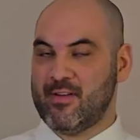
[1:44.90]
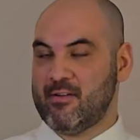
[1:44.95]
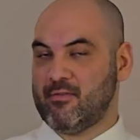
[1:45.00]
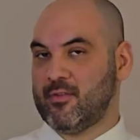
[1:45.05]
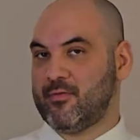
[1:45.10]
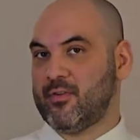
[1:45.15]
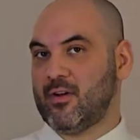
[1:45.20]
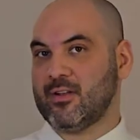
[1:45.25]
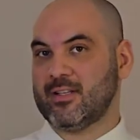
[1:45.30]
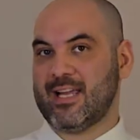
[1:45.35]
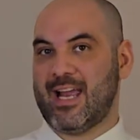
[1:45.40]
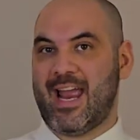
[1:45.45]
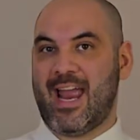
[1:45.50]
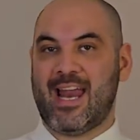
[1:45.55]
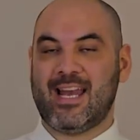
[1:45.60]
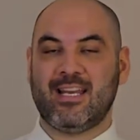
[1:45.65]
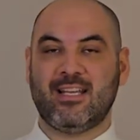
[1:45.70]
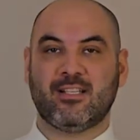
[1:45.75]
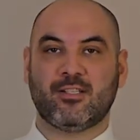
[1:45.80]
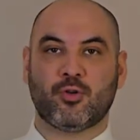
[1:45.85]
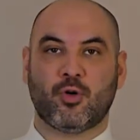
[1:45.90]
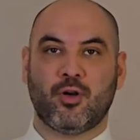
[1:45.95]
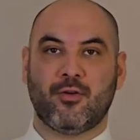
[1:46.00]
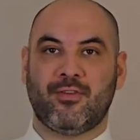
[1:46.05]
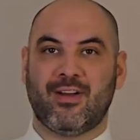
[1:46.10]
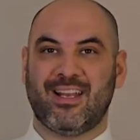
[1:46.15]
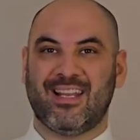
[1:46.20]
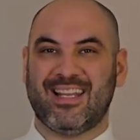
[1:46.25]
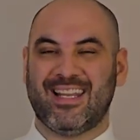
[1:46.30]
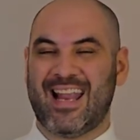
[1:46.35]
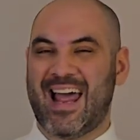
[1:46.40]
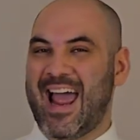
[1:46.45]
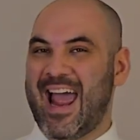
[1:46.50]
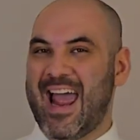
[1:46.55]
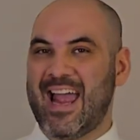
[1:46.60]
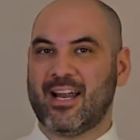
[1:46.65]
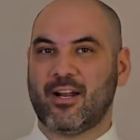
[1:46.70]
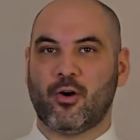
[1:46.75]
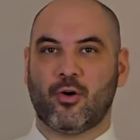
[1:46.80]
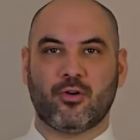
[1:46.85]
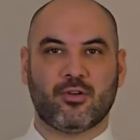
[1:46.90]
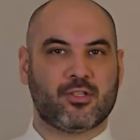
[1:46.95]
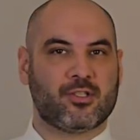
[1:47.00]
never felt any sort of a lag or